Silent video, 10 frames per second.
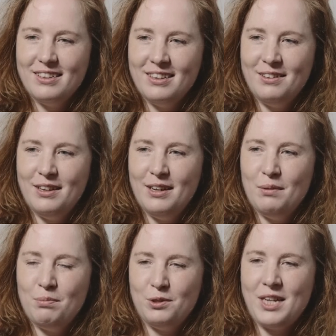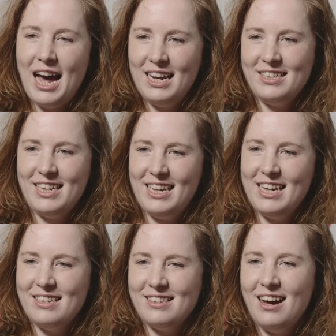the brutality
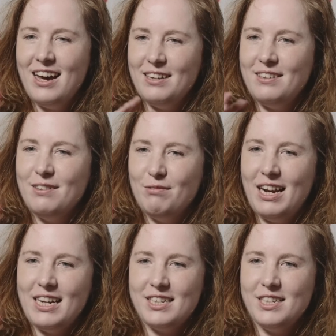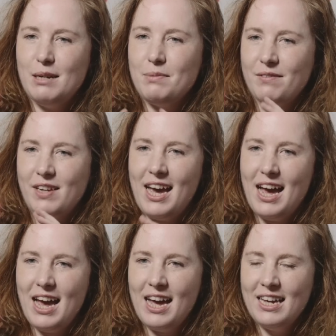inside relationships of
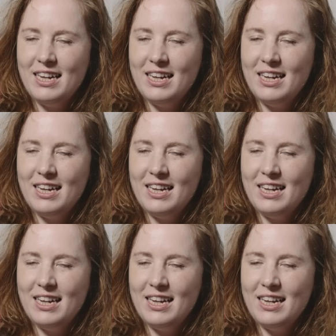care.